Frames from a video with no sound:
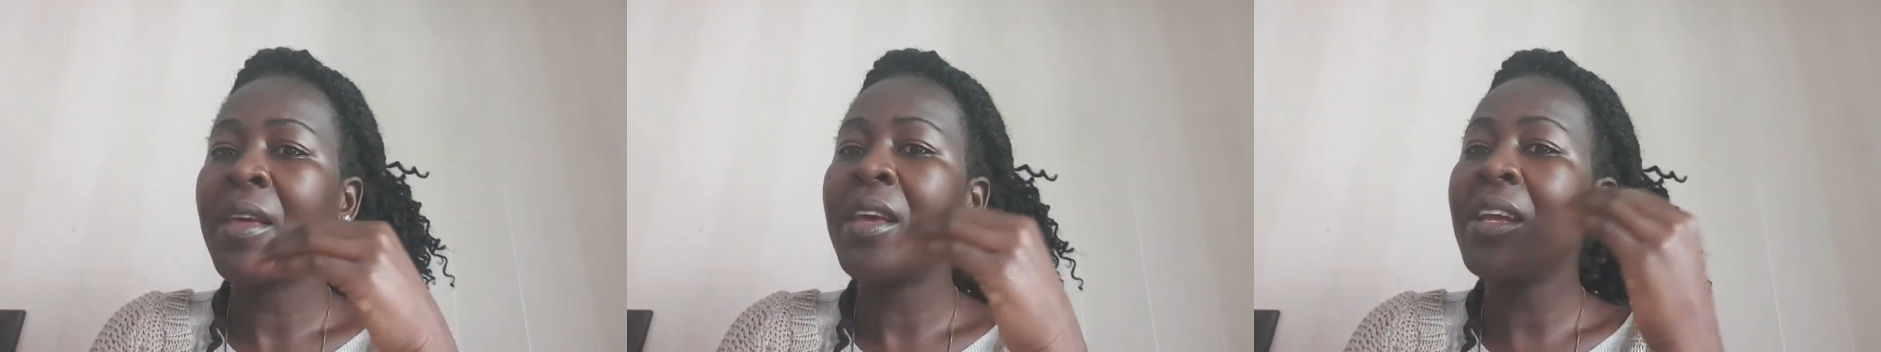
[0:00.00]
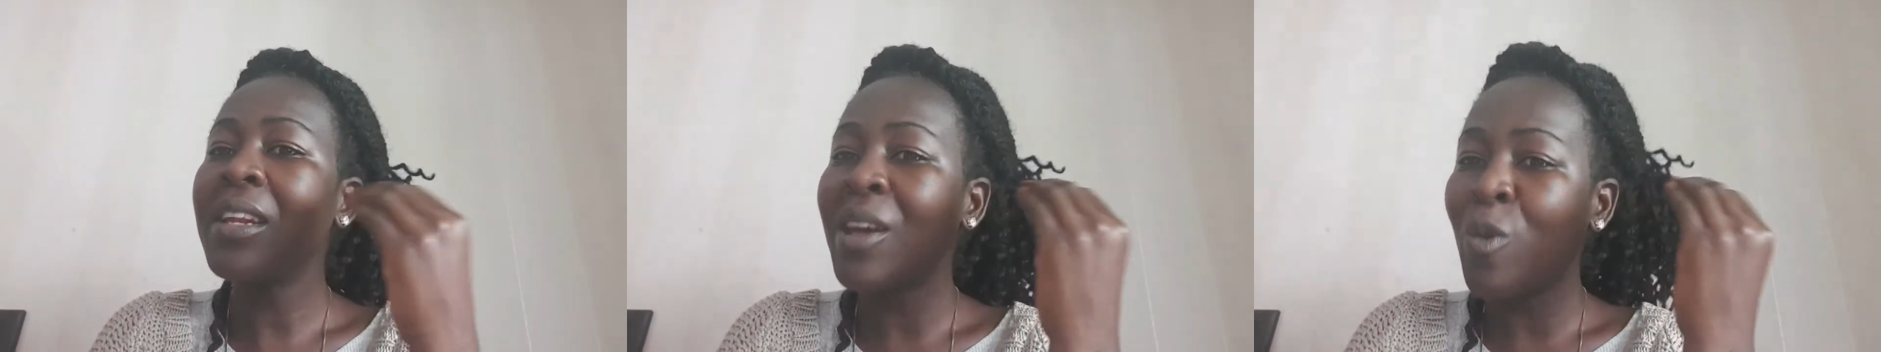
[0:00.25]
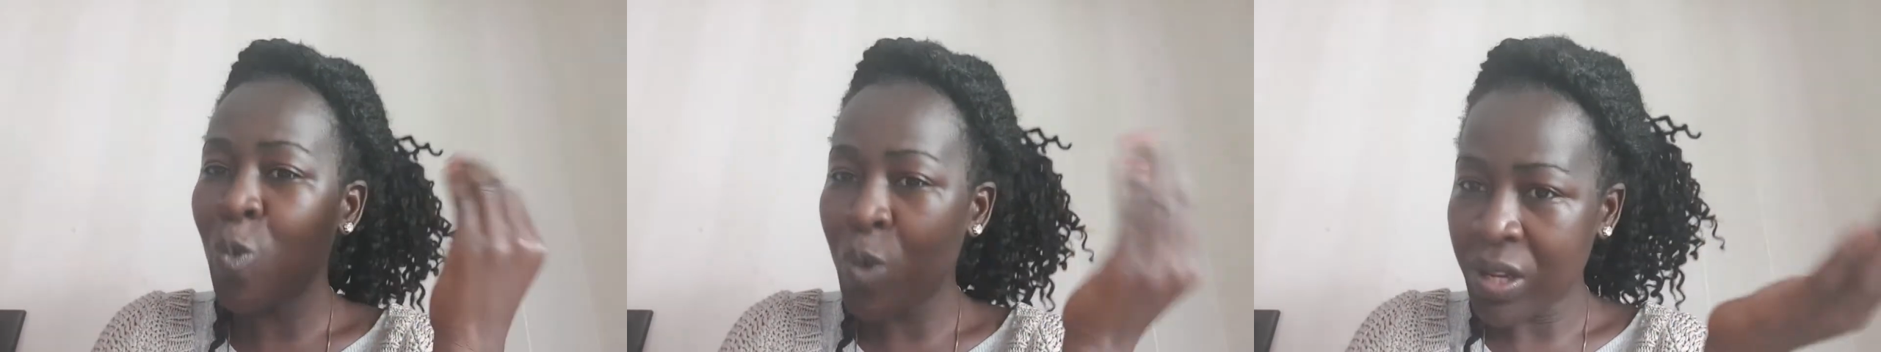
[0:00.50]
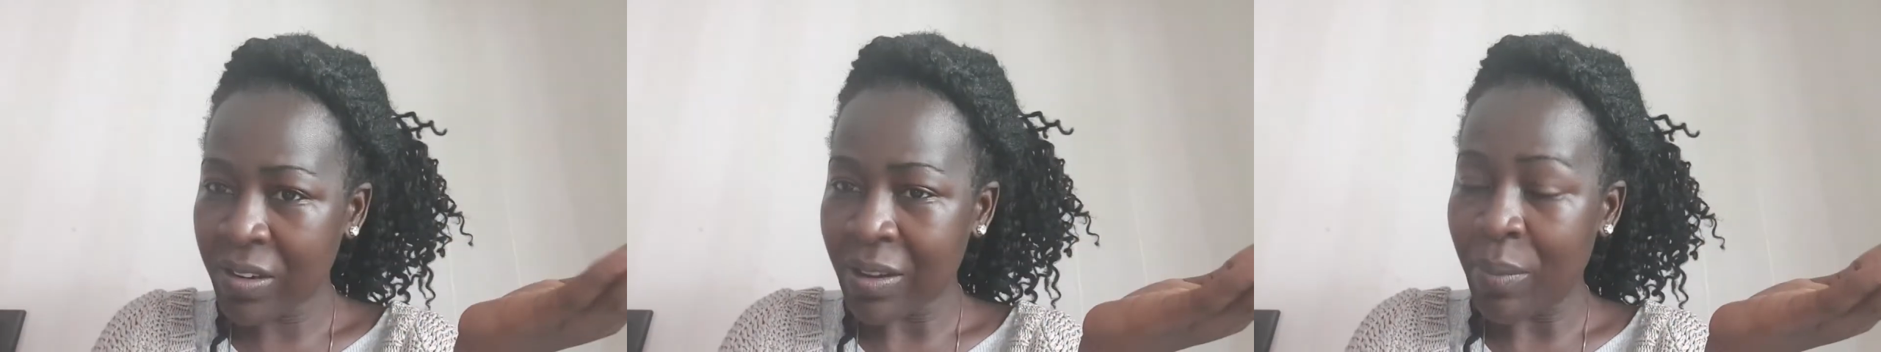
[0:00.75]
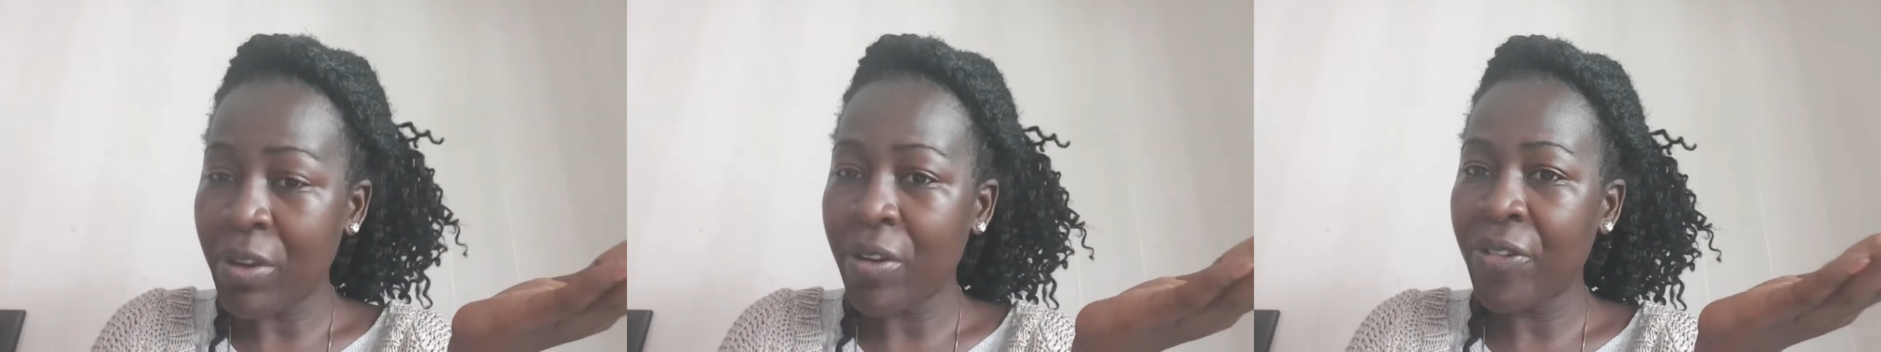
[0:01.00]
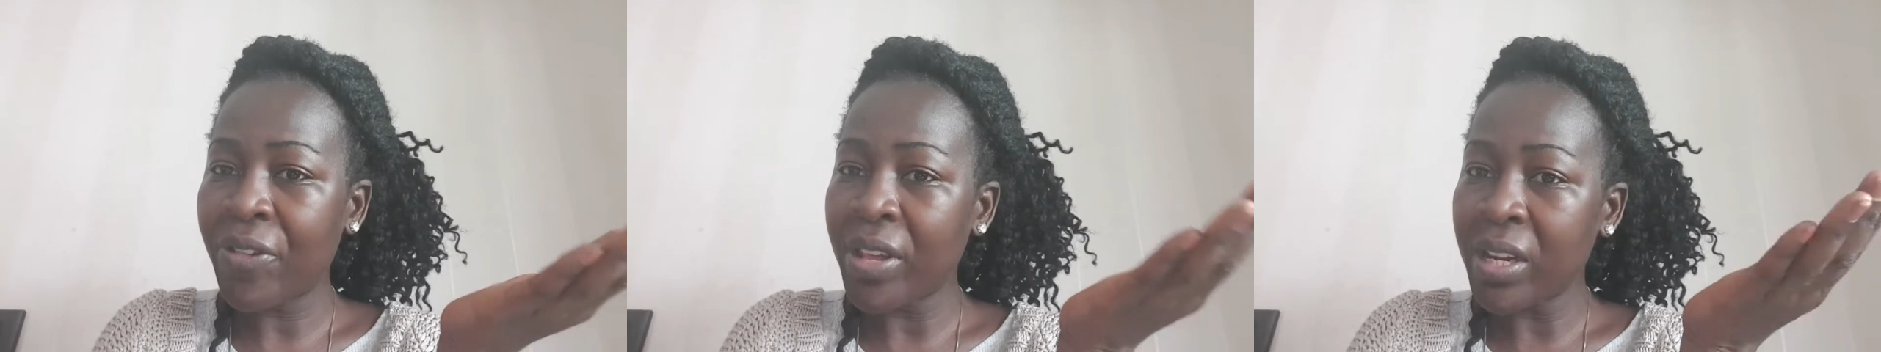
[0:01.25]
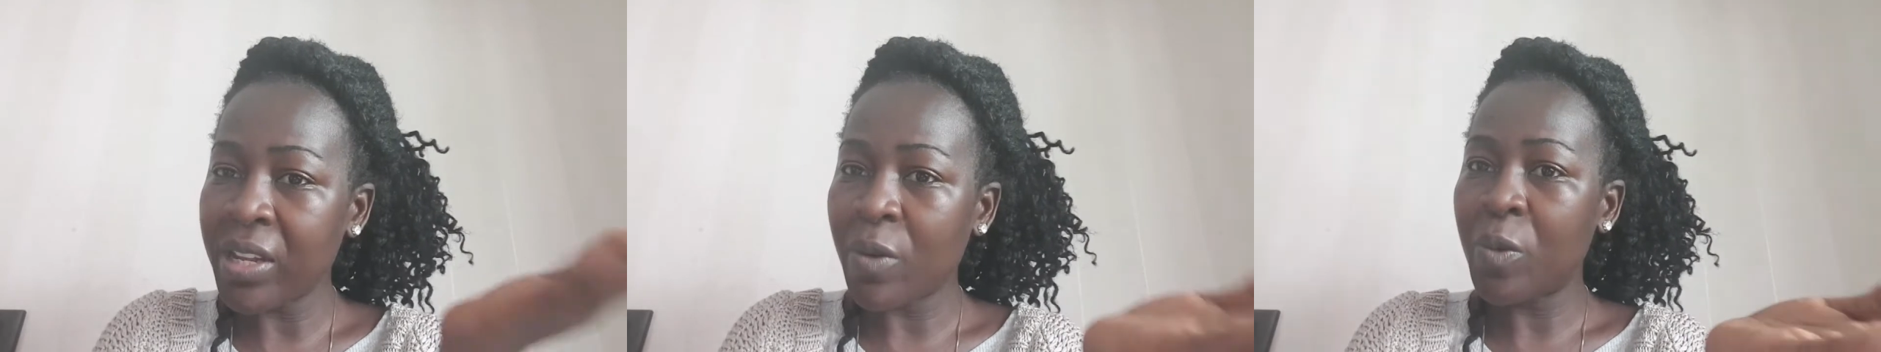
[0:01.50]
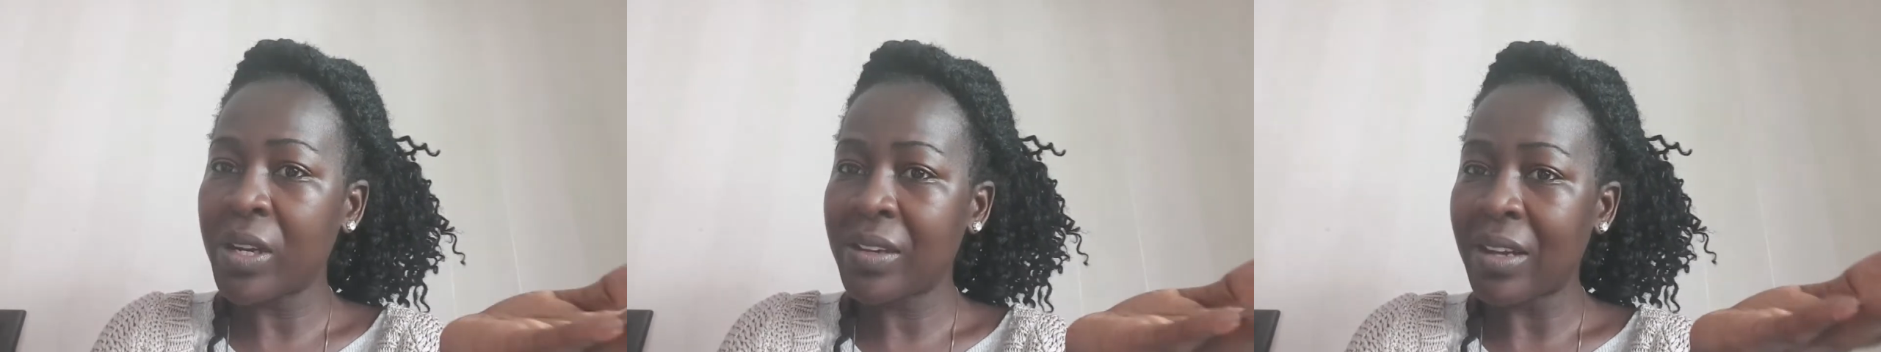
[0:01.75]
in the winter, because in the
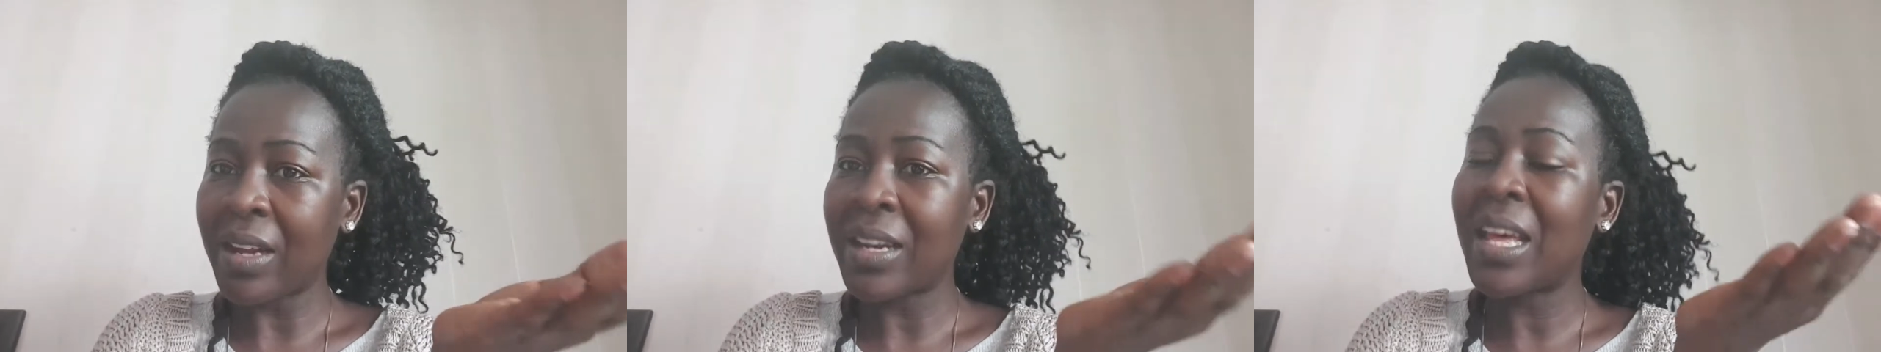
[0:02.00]
winter,